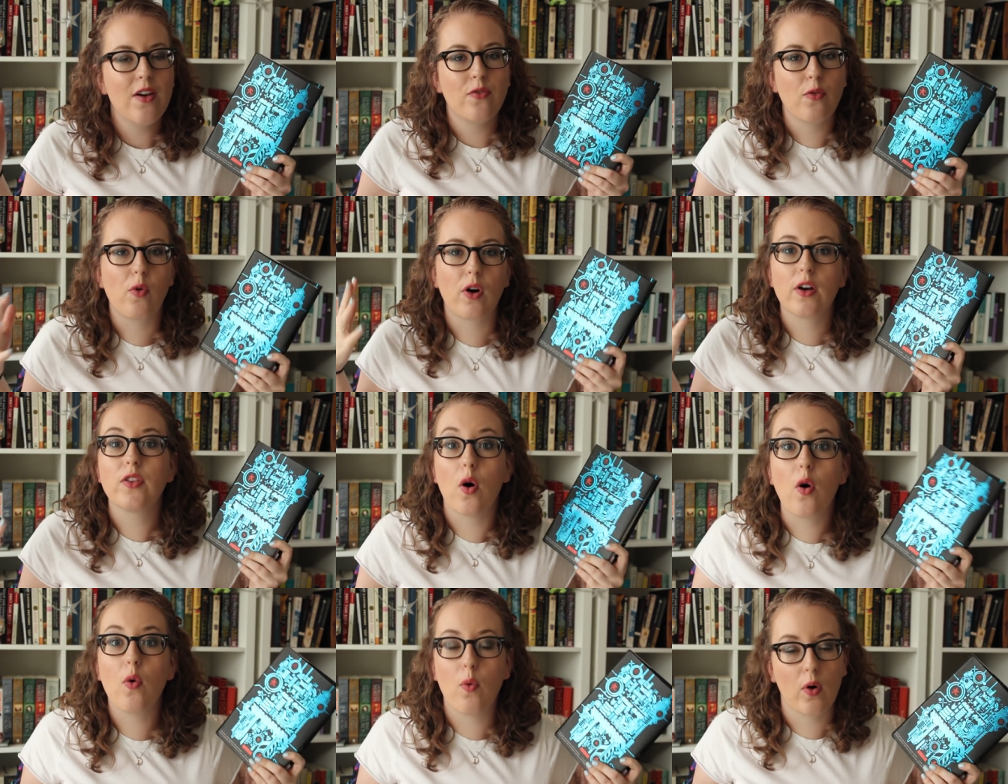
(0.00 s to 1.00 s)
for the
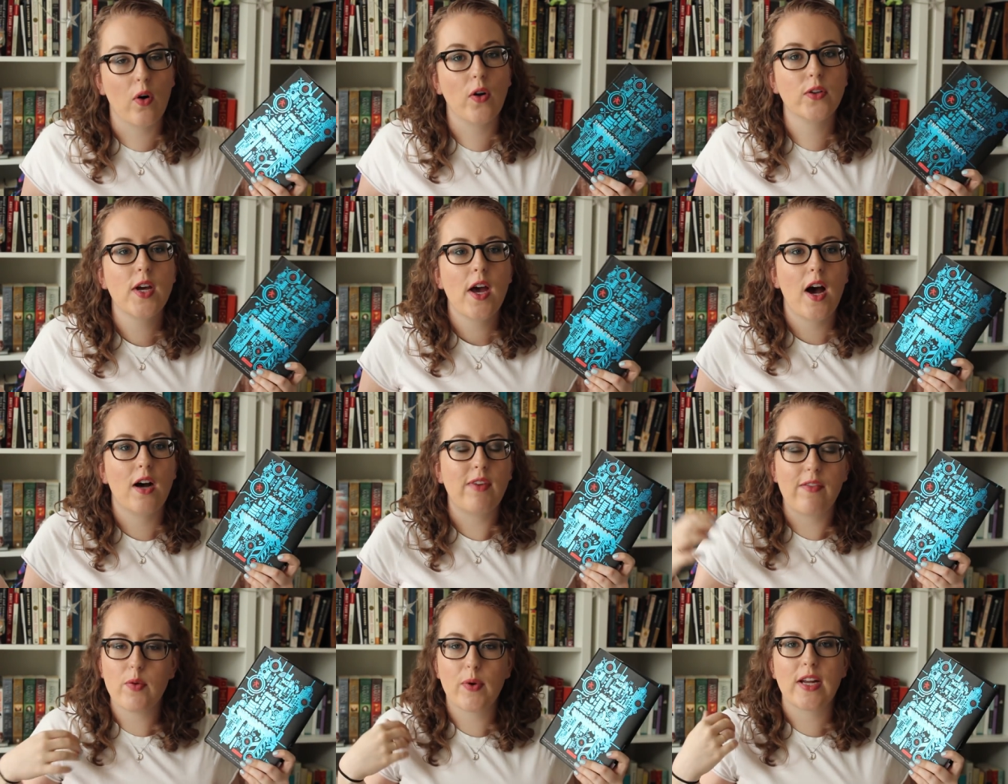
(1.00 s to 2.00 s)
whole world. Um,
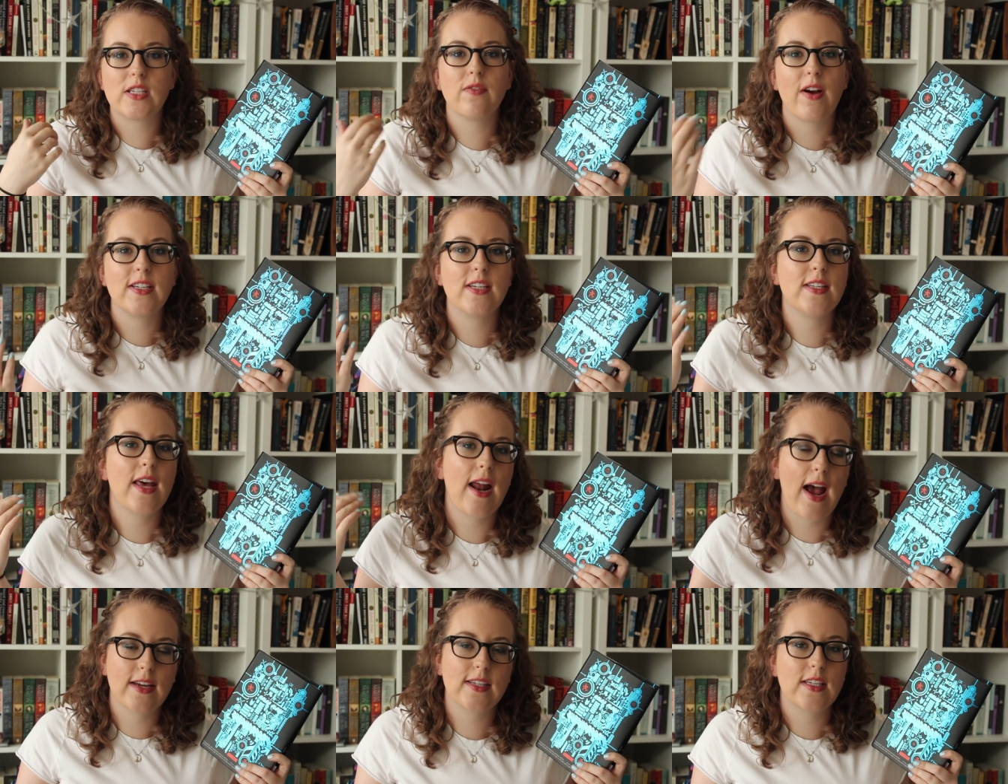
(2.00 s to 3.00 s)
everyone has devices that
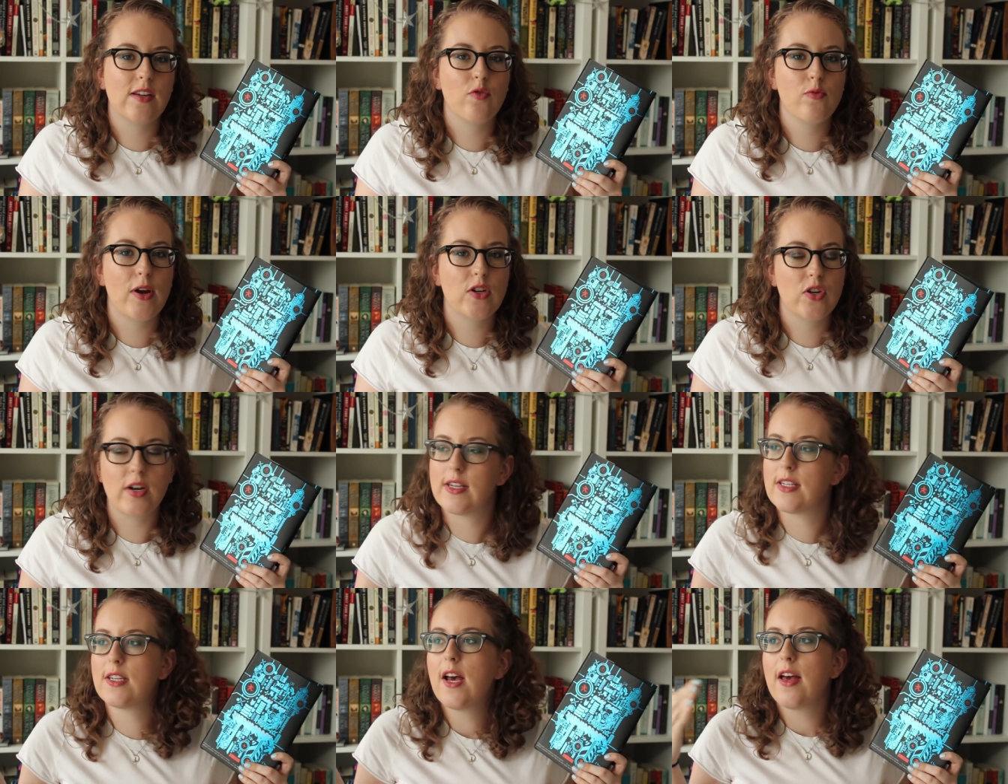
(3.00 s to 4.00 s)
access information.
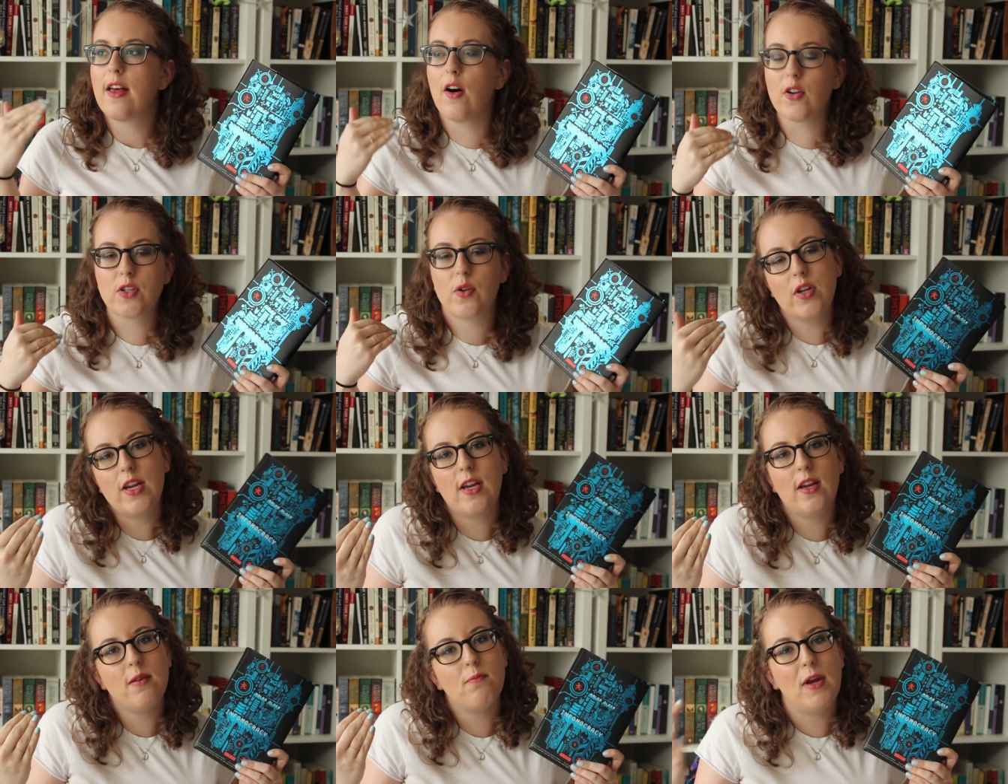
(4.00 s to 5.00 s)
It's also
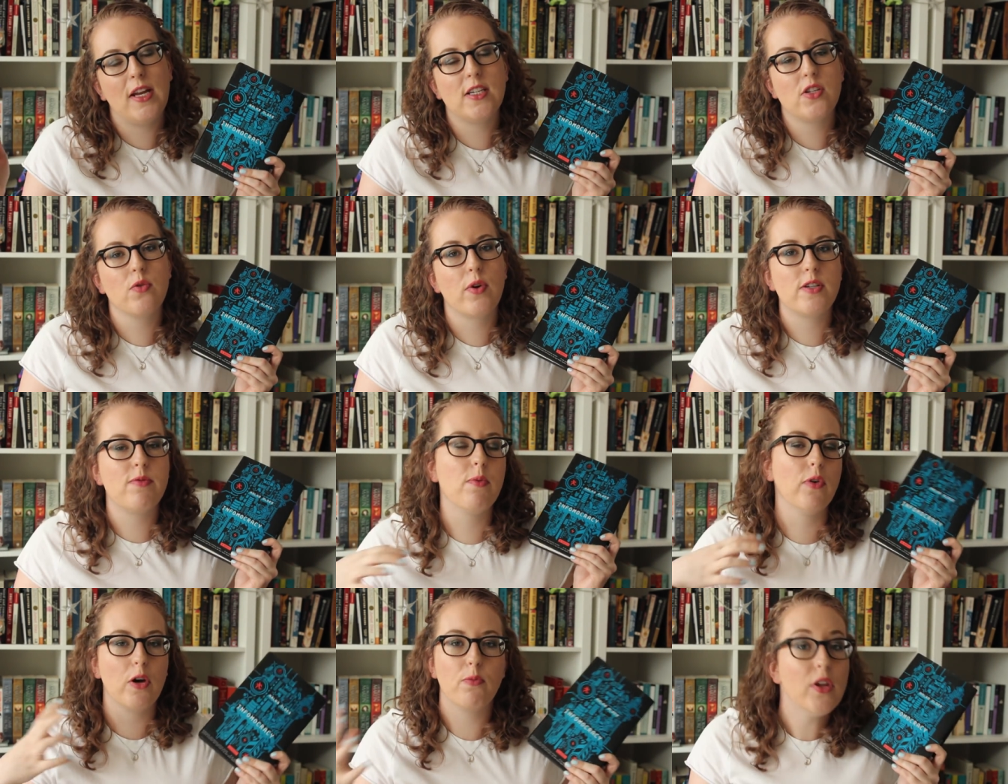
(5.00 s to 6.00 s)
the means through which people
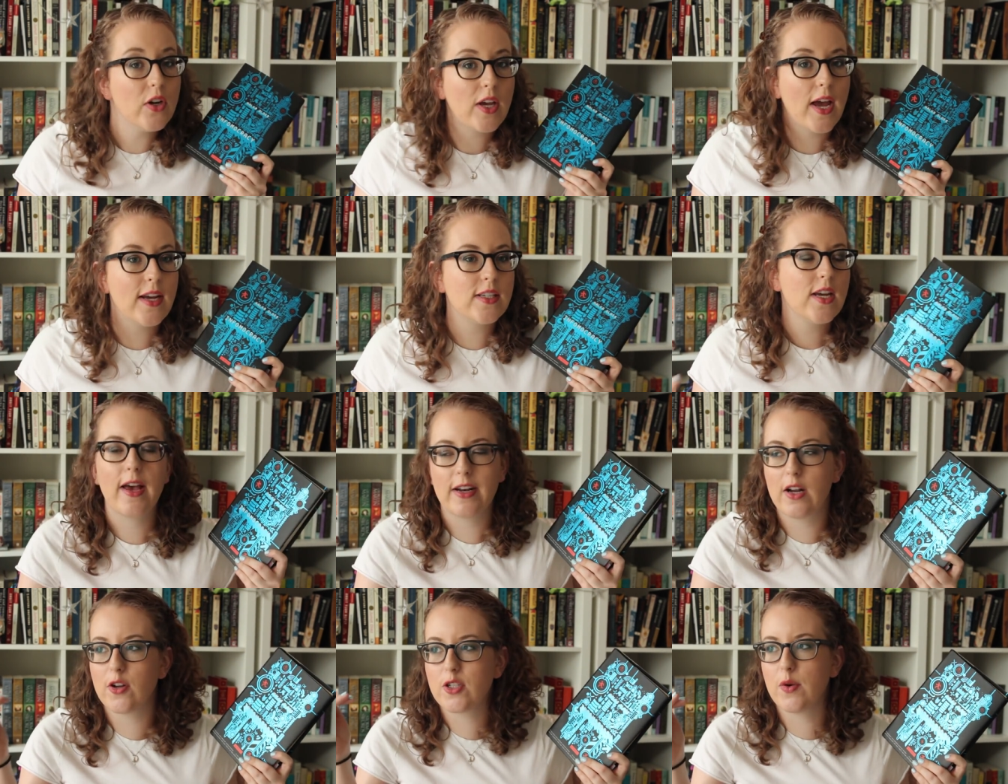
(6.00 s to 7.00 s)
communicate, and it
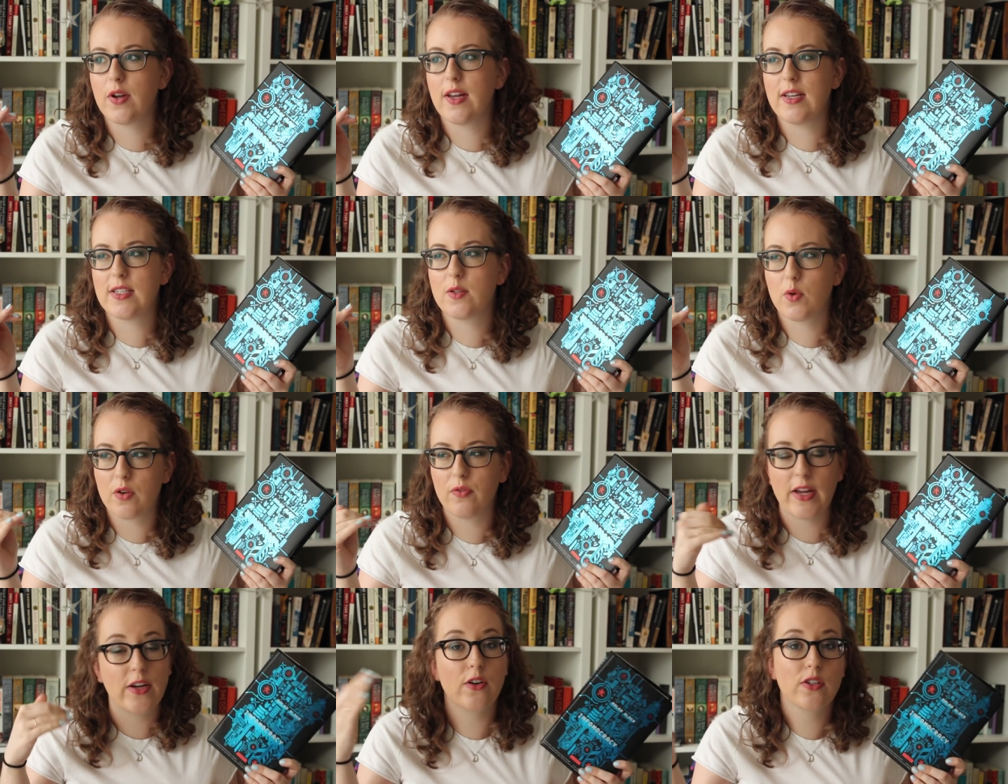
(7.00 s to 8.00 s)
also is sort of
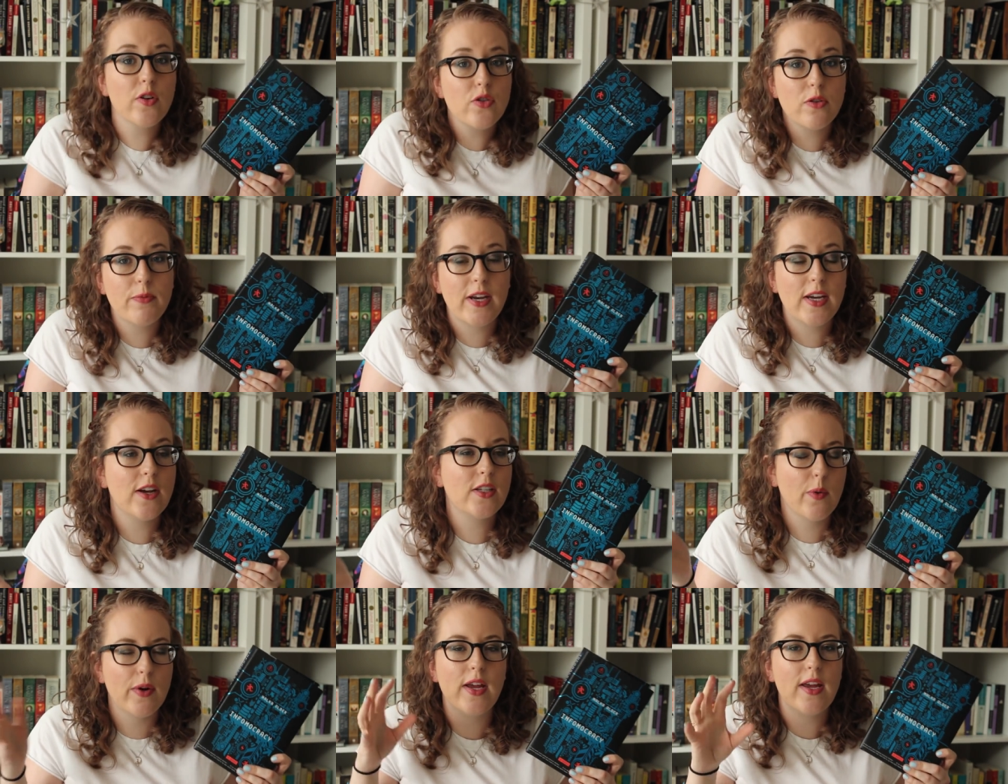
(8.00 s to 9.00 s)
like your social media.
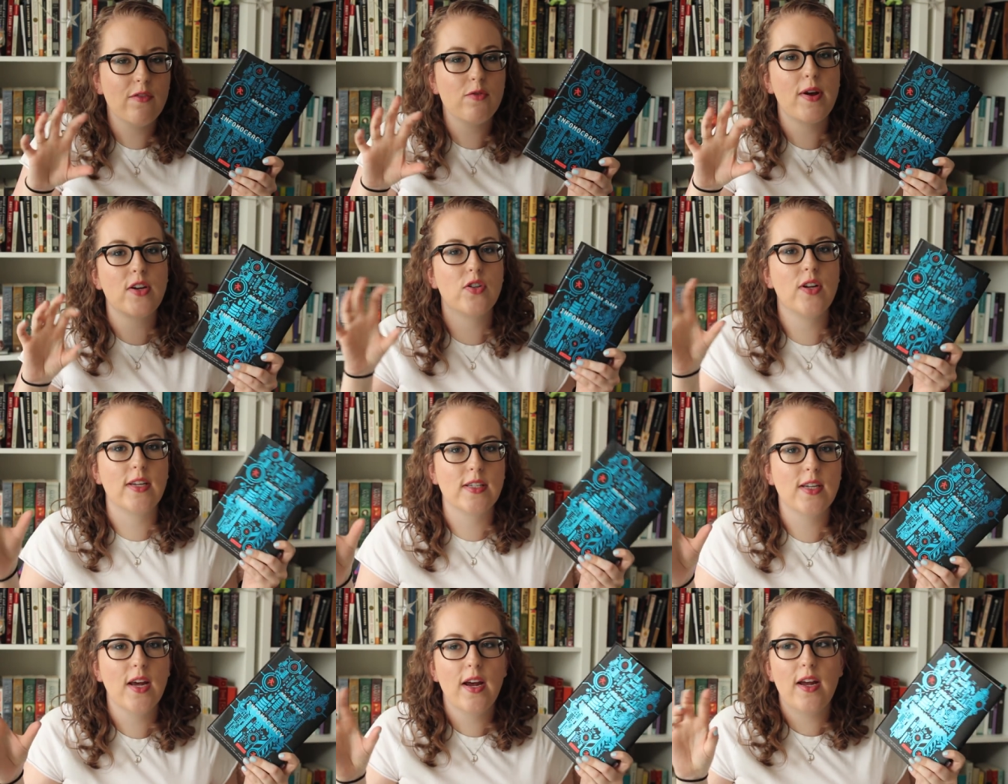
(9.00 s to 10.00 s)
So information
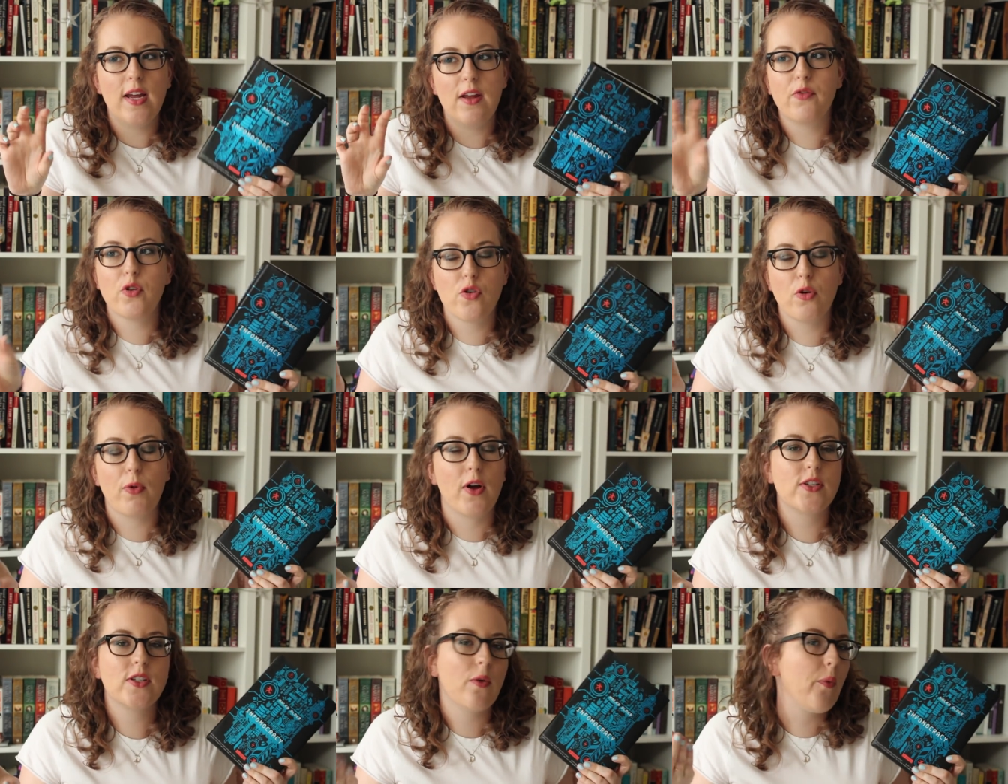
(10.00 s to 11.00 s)
is if Google
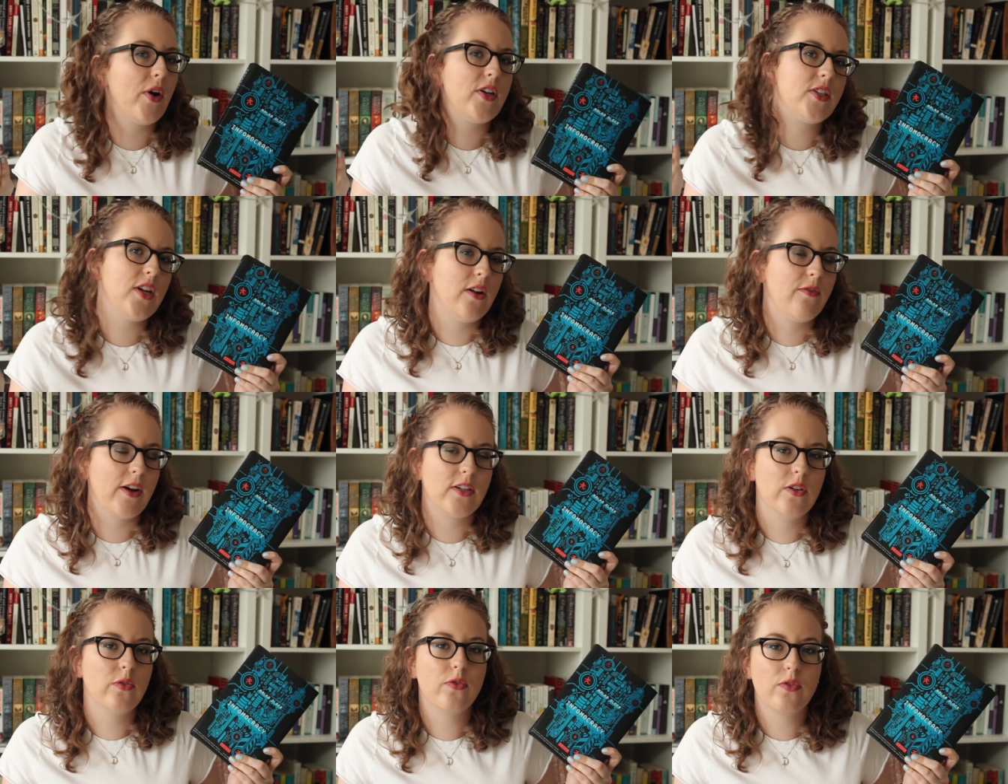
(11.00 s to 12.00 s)
Plus was an
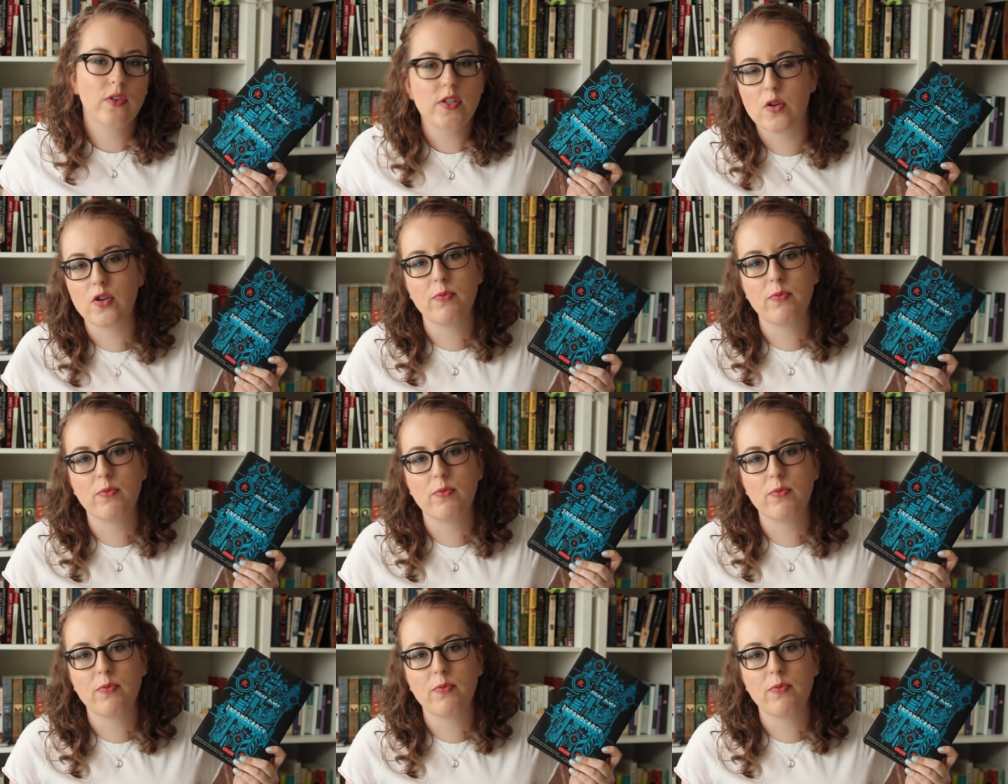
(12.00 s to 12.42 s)
effective social